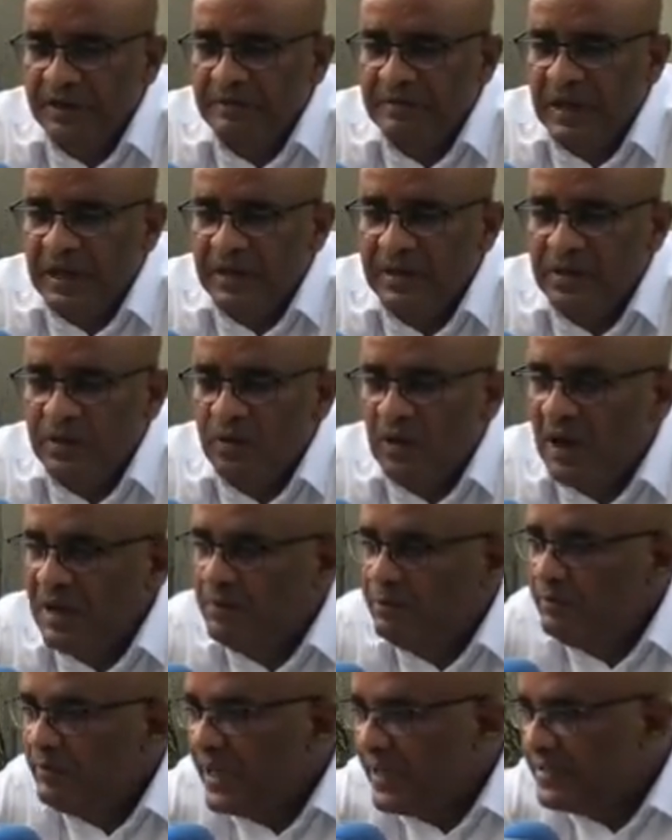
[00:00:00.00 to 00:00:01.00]
then you had
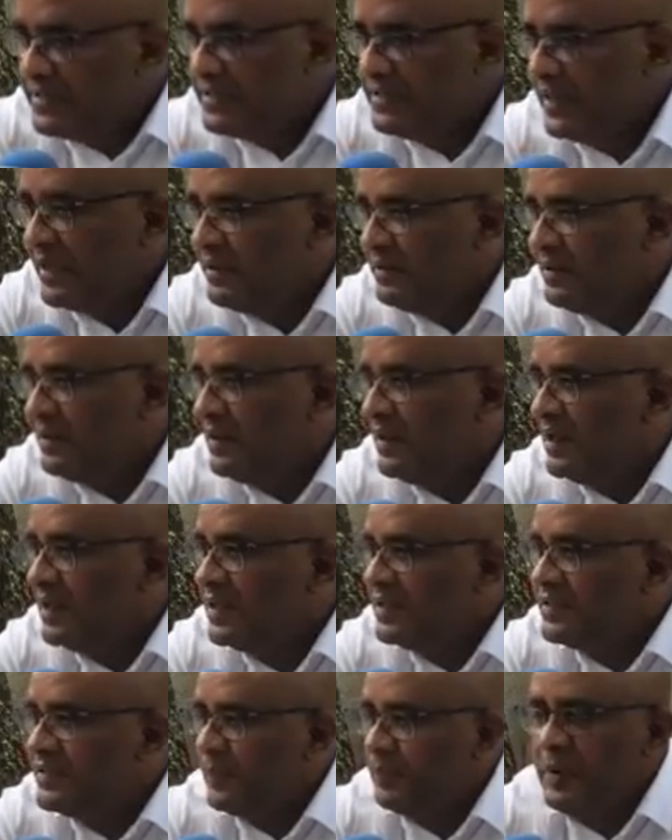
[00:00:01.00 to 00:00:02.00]
mixed
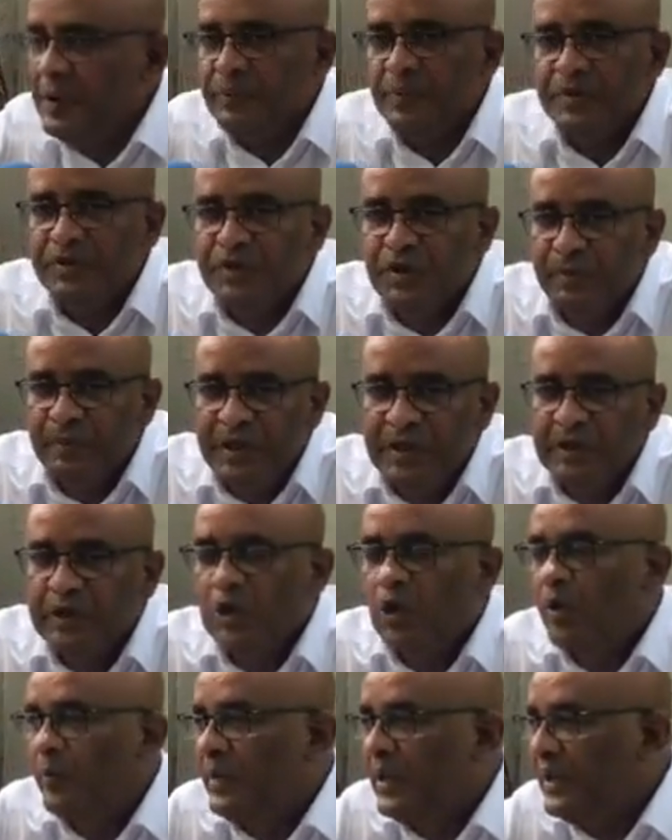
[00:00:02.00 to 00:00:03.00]
signals, the people should be
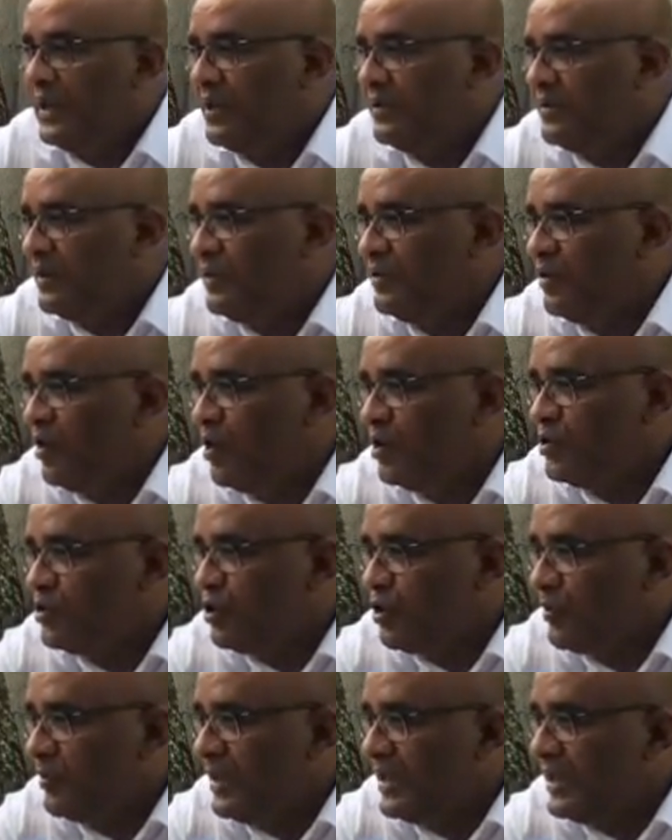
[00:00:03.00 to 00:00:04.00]
terminated, not
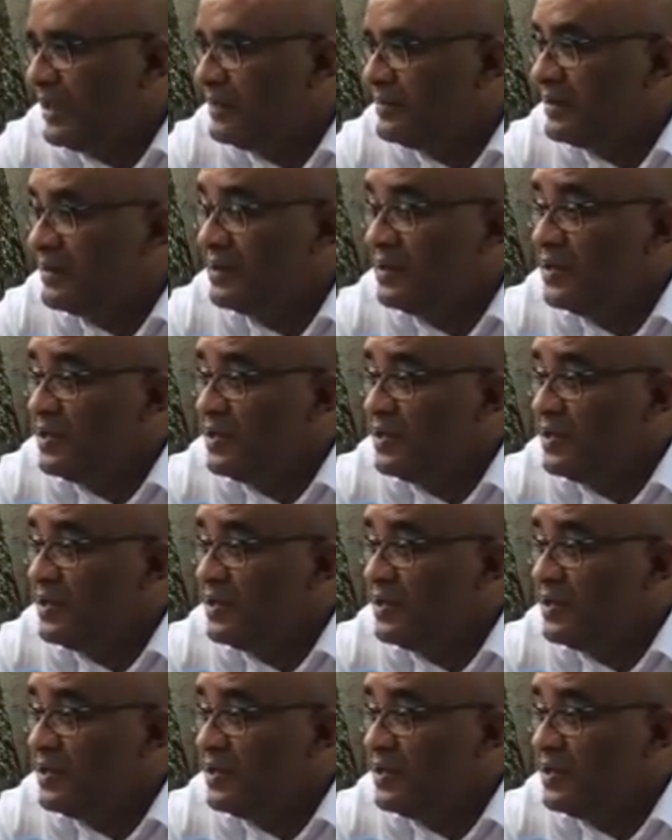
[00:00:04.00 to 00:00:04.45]
terminated.